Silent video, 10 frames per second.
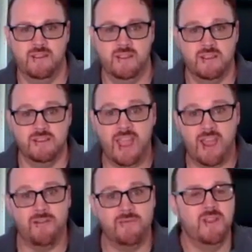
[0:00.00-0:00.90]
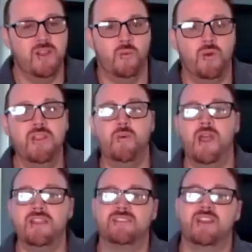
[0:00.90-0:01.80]
Now, one of the
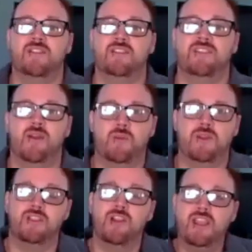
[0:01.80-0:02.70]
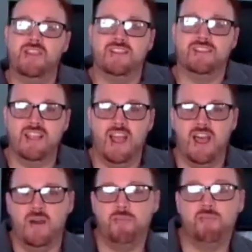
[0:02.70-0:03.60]
ways that we look at this
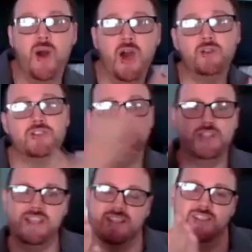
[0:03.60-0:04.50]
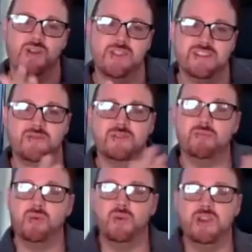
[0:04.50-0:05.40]
post-Jesus, so all this stuff was
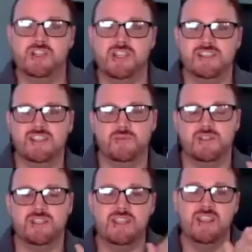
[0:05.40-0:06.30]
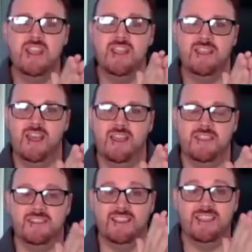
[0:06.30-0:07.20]
pre-Jesus, we see
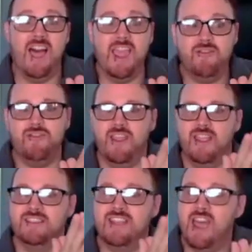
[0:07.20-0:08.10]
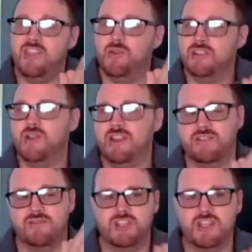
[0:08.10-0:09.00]
the life and death and
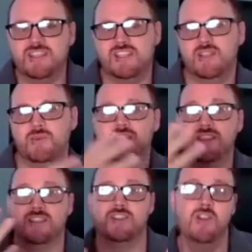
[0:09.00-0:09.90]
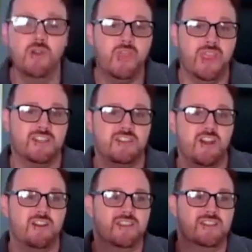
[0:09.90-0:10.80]
resurrection of Jesus, and then we see this new thing
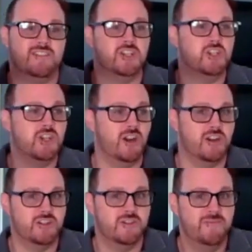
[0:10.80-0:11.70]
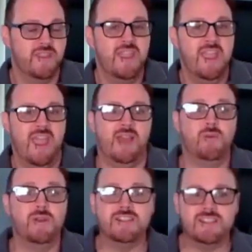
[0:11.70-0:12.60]
start, the church. And
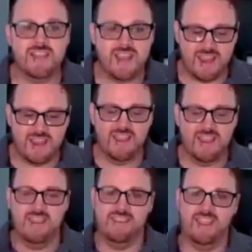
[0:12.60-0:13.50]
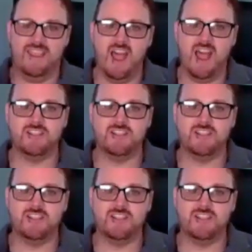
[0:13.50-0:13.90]
we see that God's